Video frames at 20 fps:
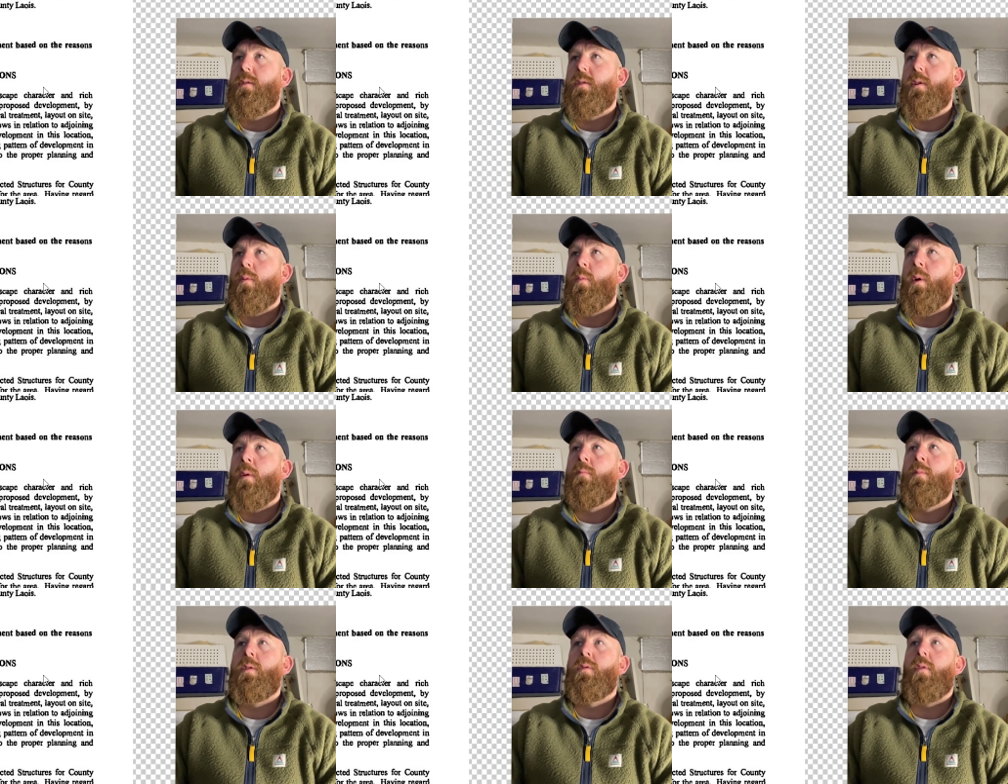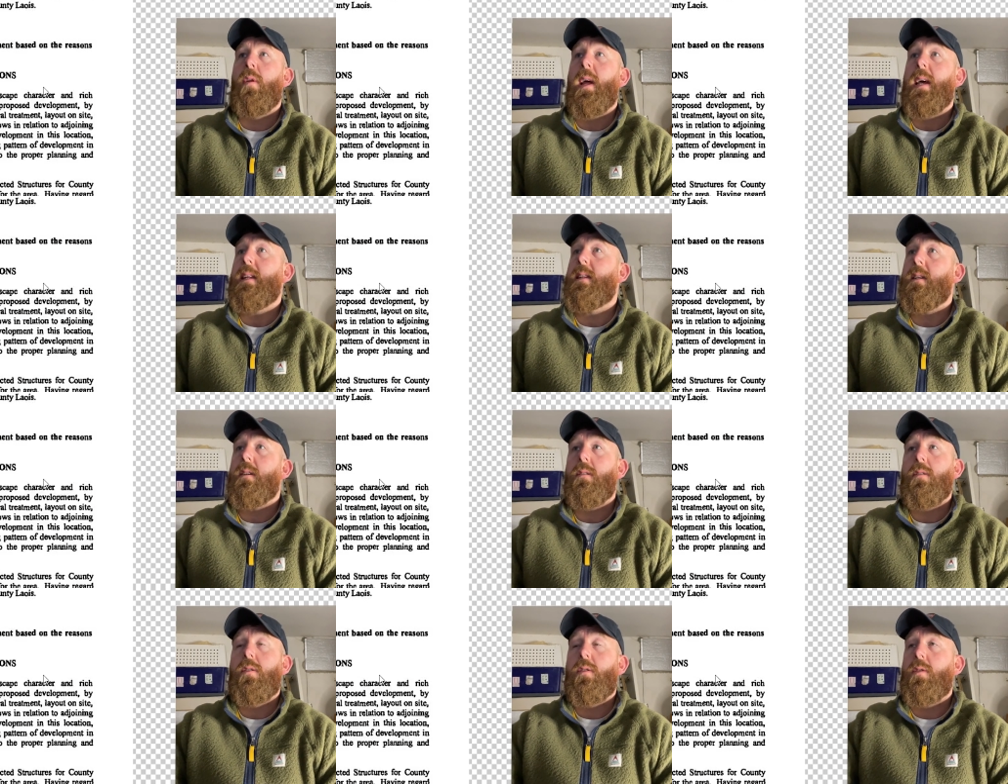So one was
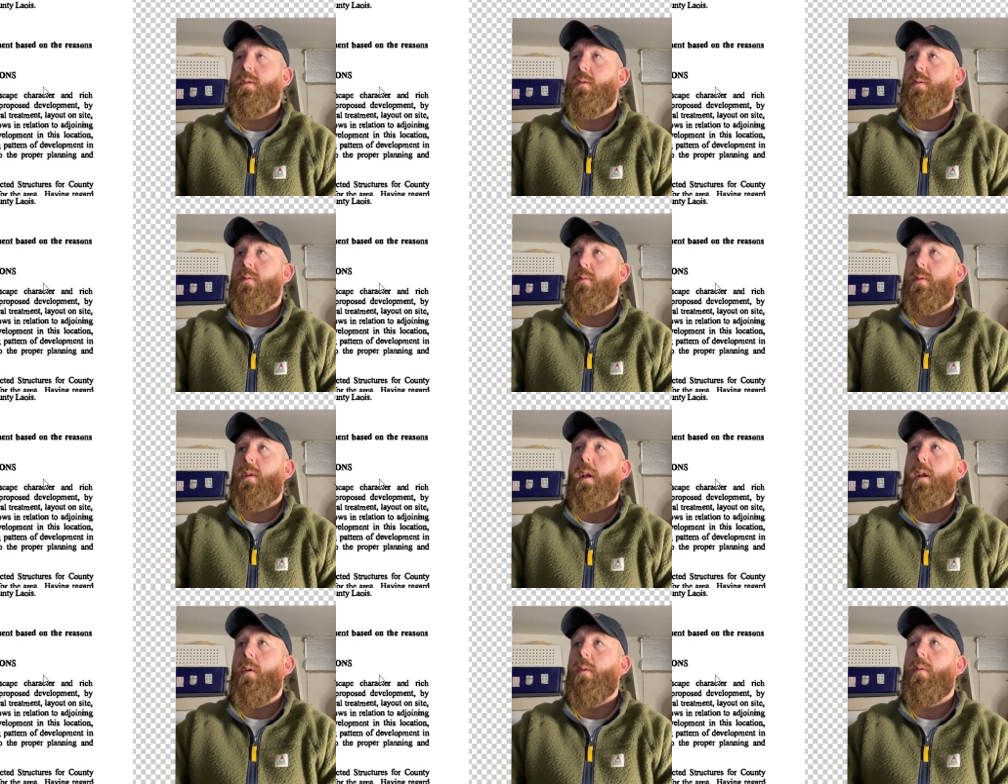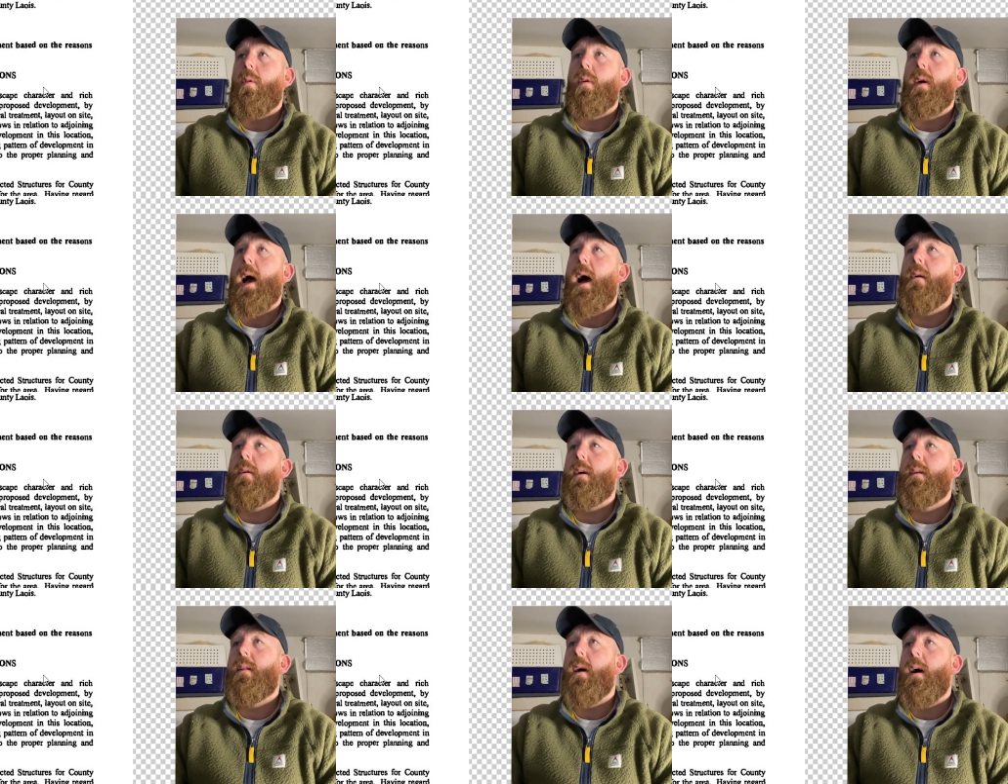relating to the local
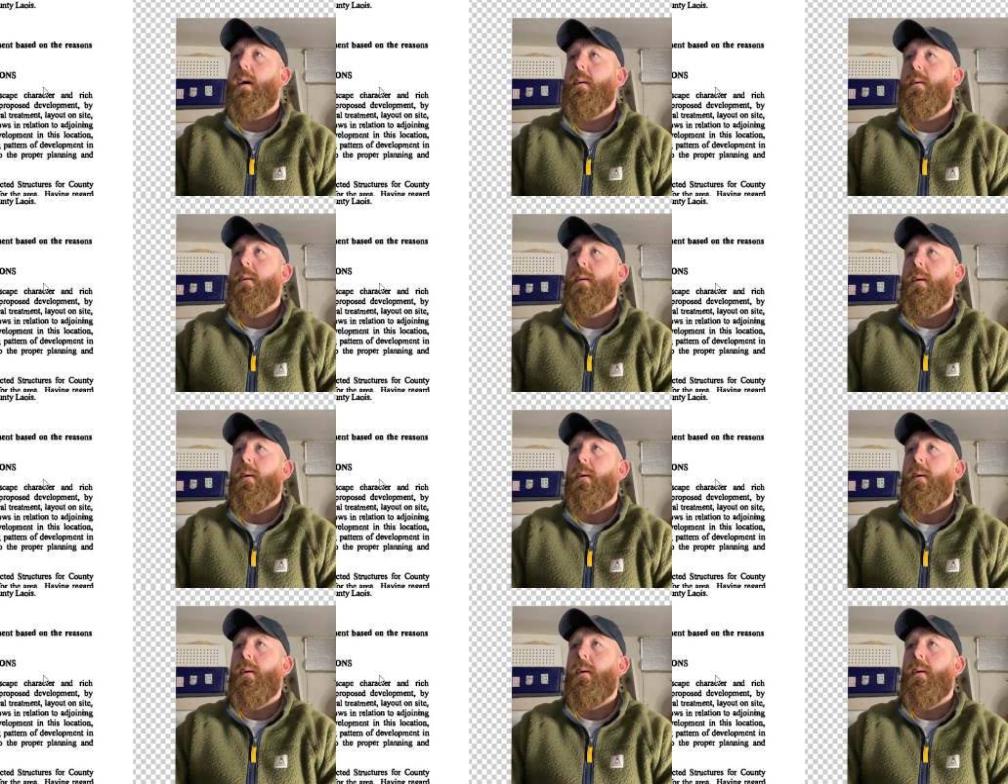character,